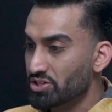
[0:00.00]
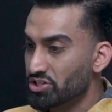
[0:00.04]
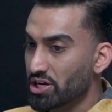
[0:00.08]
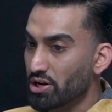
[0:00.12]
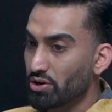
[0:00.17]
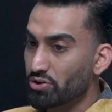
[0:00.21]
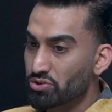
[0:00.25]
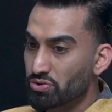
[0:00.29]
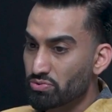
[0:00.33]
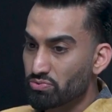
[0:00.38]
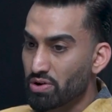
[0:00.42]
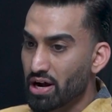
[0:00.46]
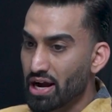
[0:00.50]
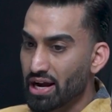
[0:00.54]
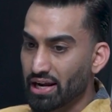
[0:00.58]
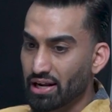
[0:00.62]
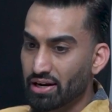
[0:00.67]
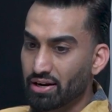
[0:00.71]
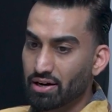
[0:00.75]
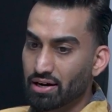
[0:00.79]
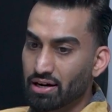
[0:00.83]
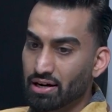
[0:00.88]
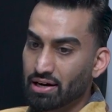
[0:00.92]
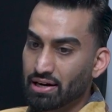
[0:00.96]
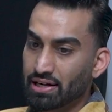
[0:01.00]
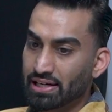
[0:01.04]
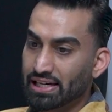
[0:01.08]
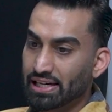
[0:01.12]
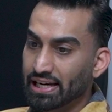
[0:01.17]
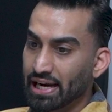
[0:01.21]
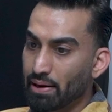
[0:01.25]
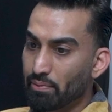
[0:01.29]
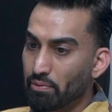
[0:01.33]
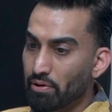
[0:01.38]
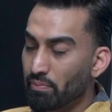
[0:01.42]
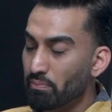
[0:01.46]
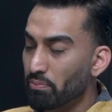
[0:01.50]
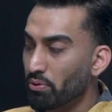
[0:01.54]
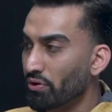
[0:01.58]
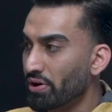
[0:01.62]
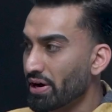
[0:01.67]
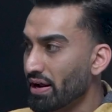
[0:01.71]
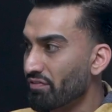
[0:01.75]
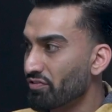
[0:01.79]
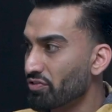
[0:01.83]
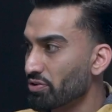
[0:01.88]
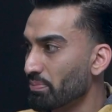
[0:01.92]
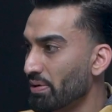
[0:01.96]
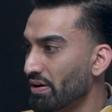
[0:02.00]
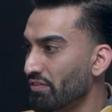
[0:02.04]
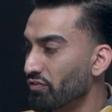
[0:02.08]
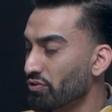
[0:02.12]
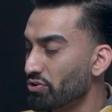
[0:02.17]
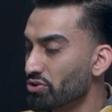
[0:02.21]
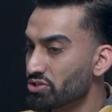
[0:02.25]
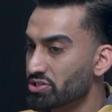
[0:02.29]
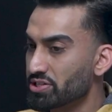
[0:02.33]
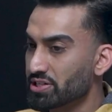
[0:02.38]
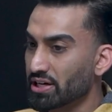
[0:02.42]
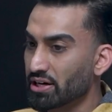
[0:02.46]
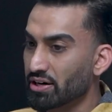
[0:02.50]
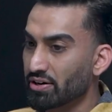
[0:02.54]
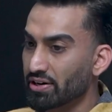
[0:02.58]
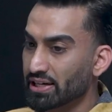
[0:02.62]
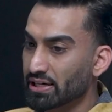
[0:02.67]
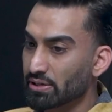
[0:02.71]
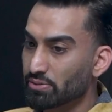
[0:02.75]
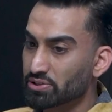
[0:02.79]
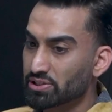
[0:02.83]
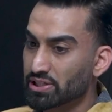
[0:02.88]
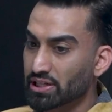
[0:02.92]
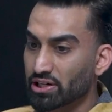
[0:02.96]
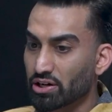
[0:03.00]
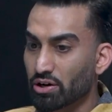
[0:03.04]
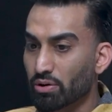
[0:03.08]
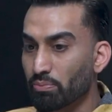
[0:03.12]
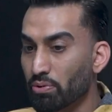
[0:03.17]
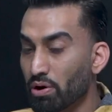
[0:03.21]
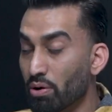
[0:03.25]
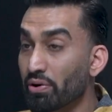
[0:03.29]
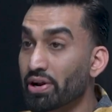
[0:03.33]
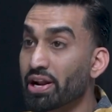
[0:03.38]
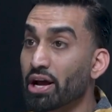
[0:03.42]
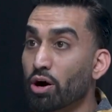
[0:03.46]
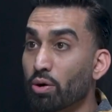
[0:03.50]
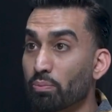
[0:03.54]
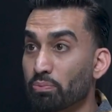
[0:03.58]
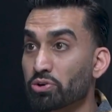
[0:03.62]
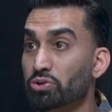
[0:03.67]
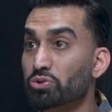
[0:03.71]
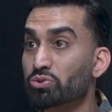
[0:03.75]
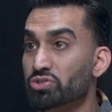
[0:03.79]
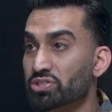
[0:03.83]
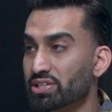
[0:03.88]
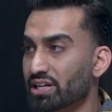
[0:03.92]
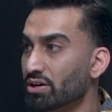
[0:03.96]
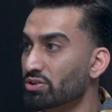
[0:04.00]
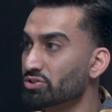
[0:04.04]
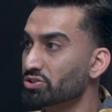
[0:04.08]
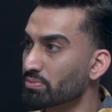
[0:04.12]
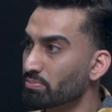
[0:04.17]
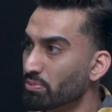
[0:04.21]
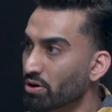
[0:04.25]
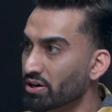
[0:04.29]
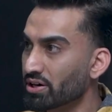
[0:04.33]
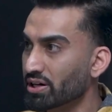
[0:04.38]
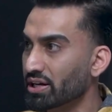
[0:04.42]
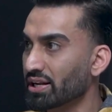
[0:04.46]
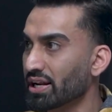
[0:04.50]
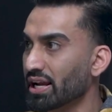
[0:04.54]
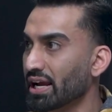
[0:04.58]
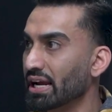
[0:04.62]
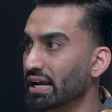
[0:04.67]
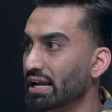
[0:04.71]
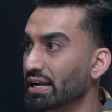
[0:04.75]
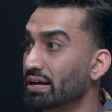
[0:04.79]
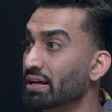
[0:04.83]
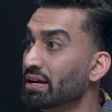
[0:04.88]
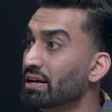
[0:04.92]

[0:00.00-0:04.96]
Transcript: Shout out to Ryan. He came on board after my first year and he was like, "Yo, bro, I want to help you do sales and marketing."